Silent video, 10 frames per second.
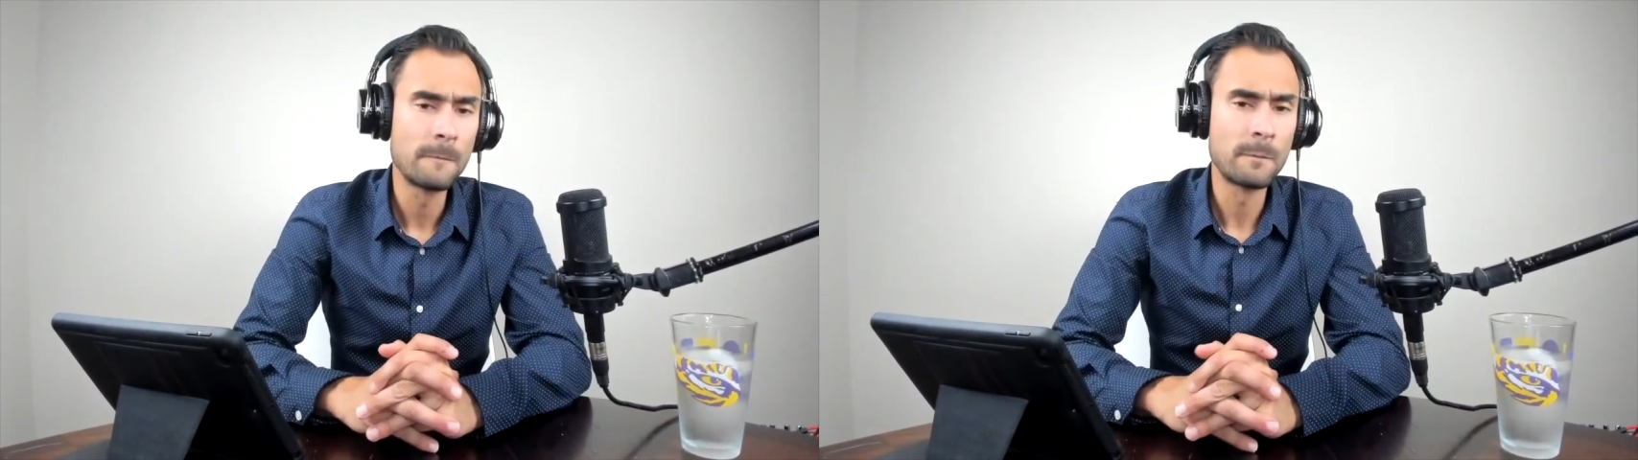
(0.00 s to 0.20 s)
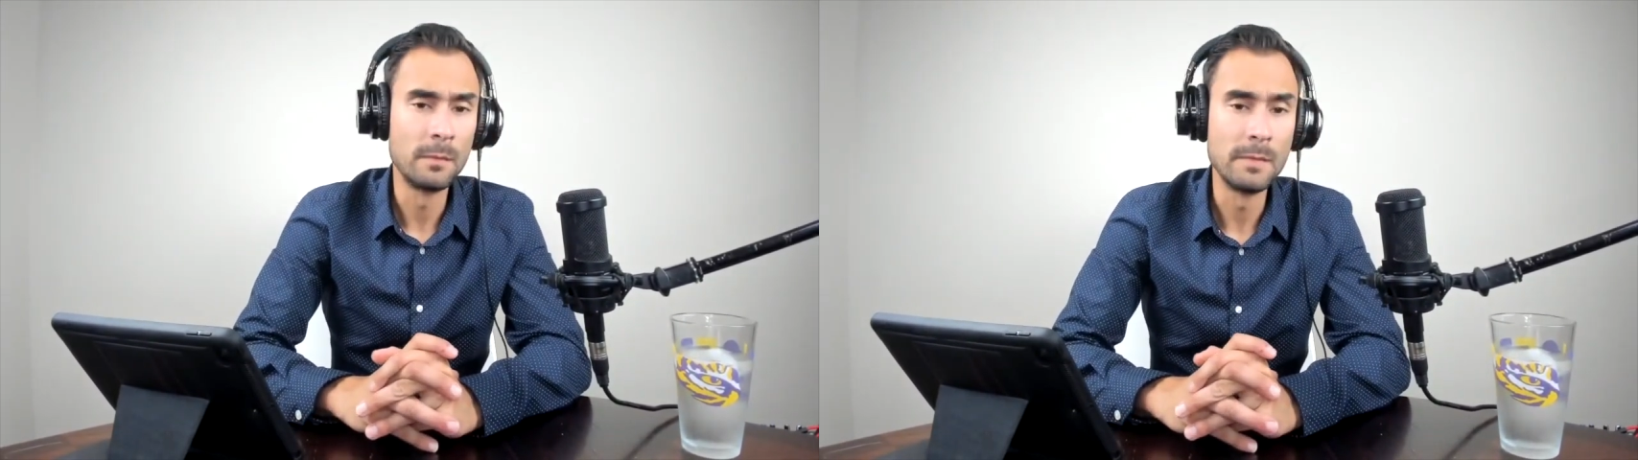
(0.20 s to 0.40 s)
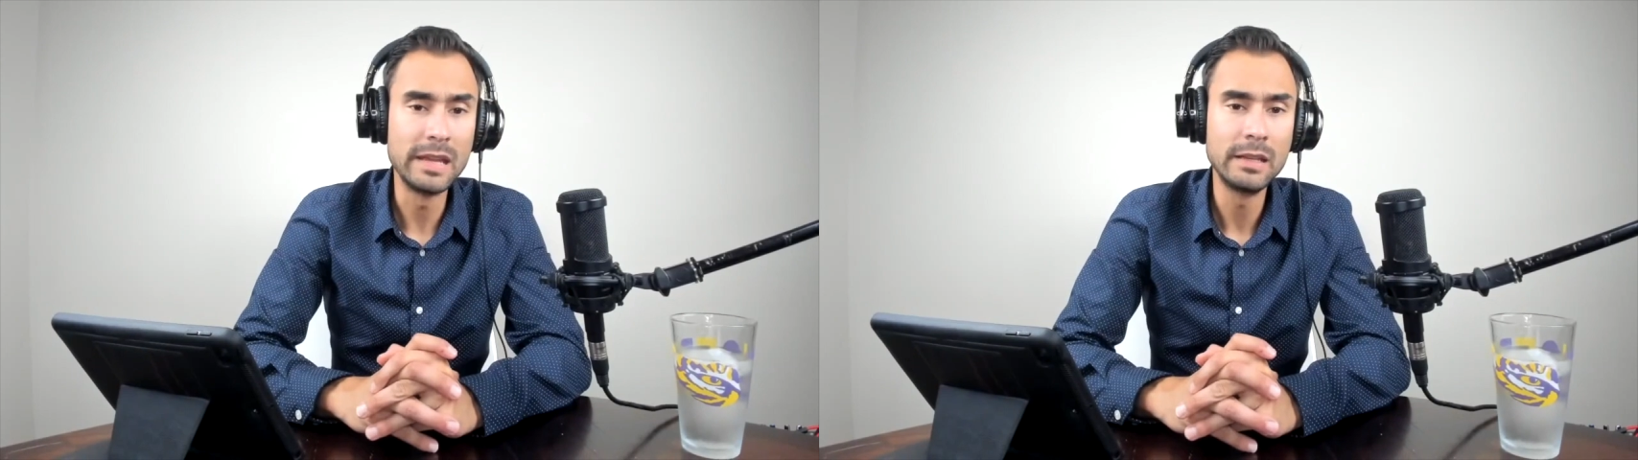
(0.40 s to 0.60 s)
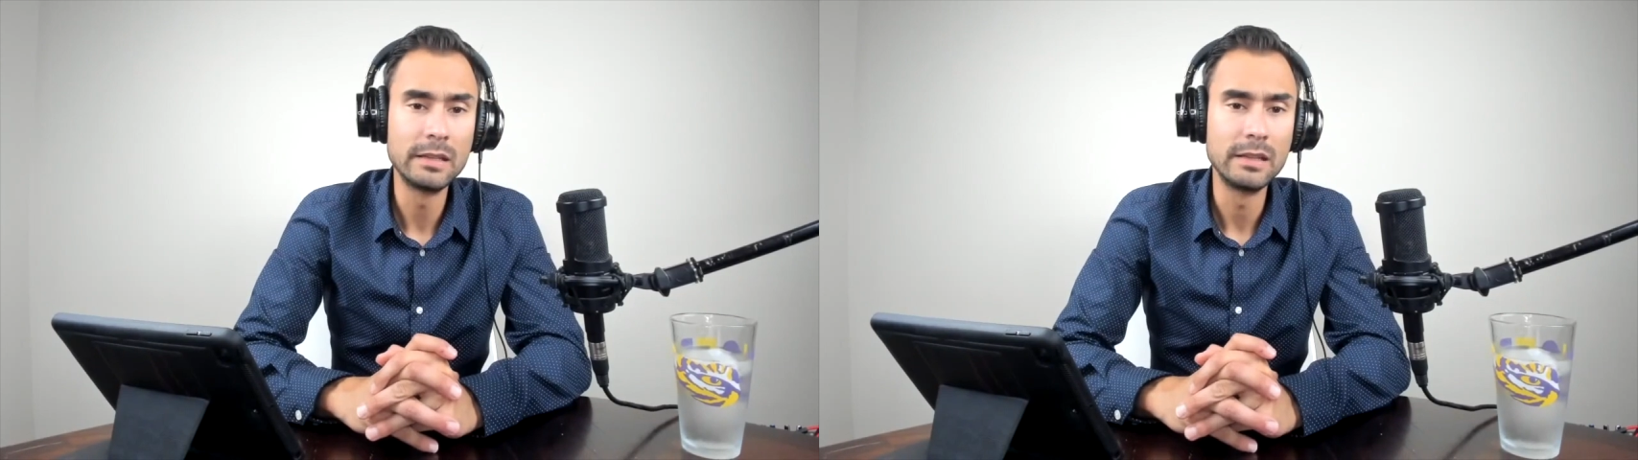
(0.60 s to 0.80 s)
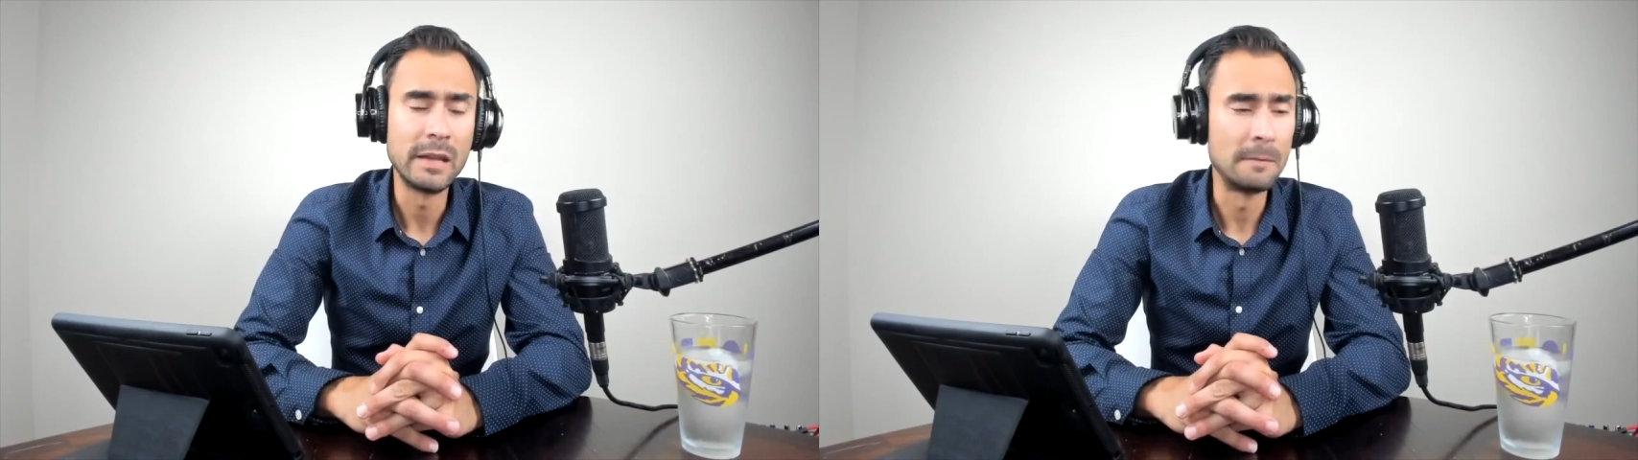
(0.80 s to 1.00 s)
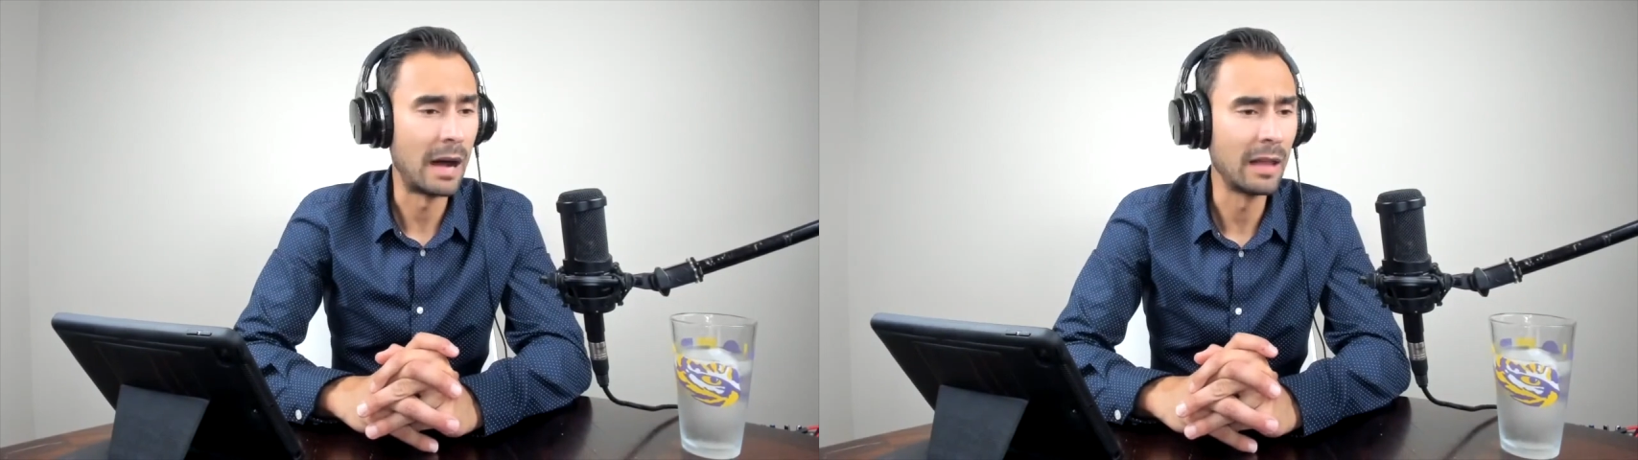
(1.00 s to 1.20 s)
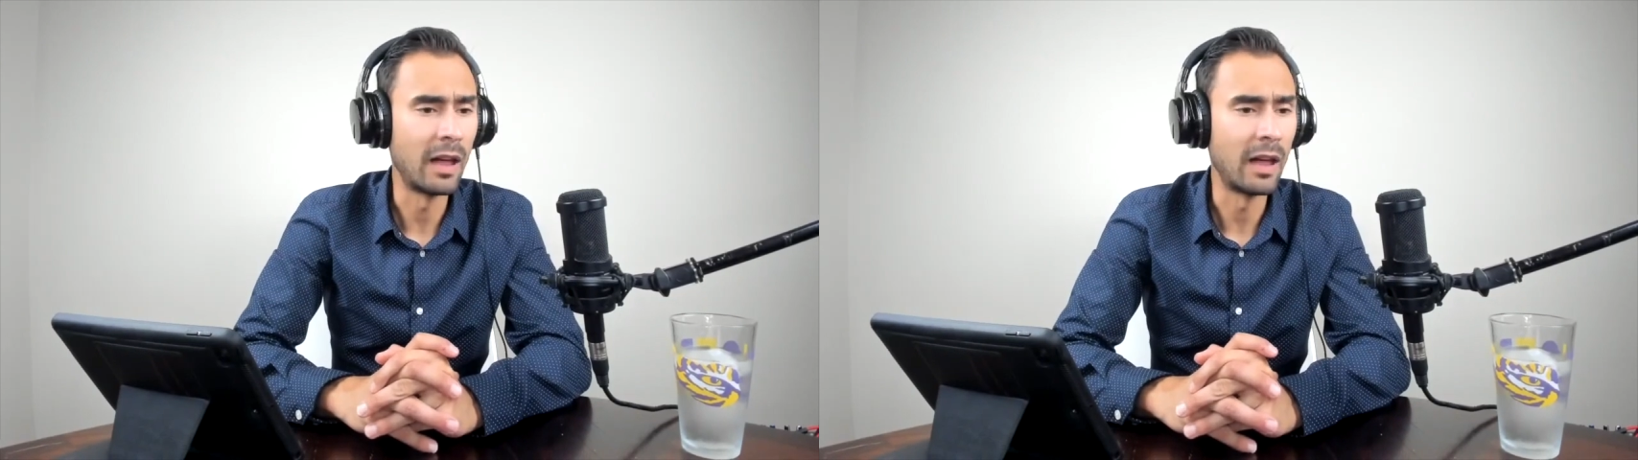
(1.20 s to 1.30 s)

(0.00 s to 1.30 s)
for me in my